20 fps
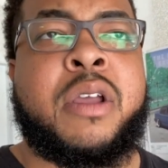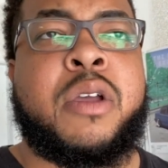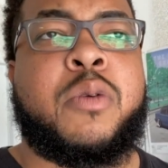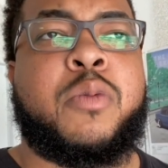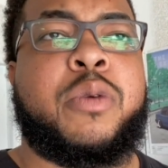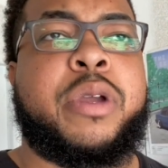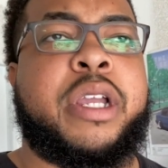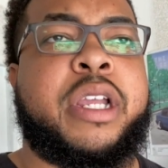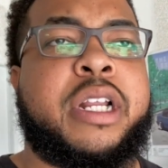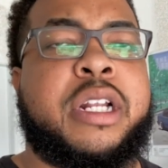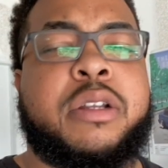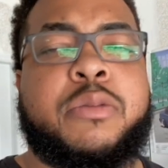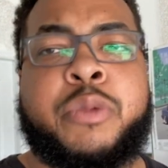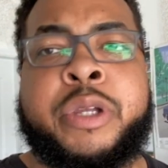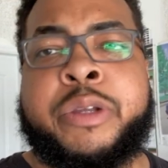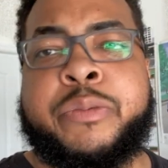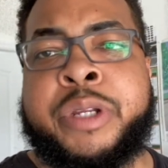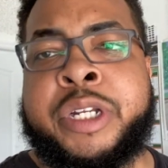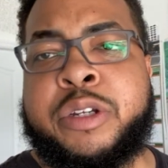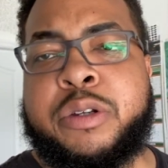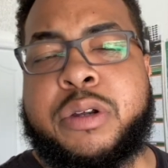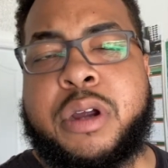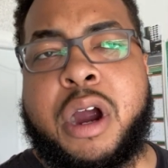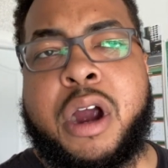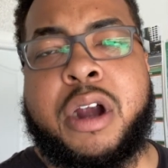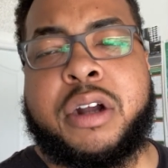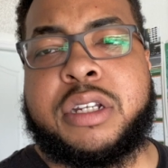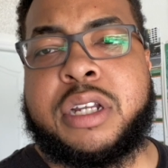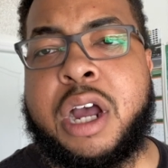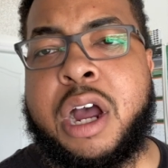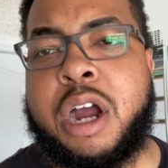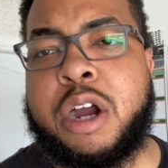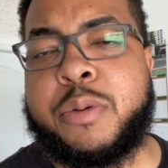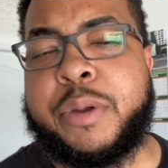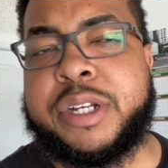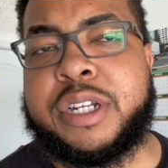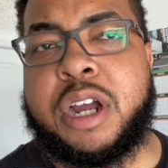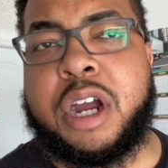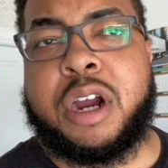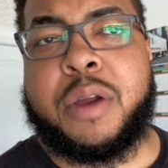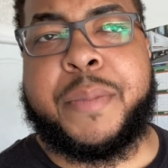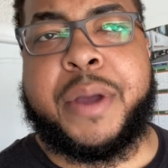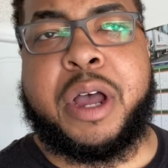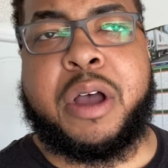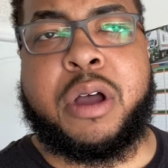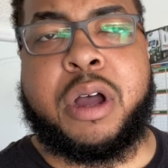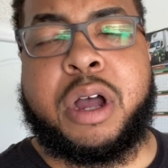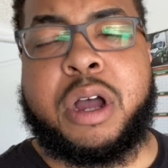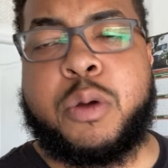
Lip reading: We do car talk, we talk about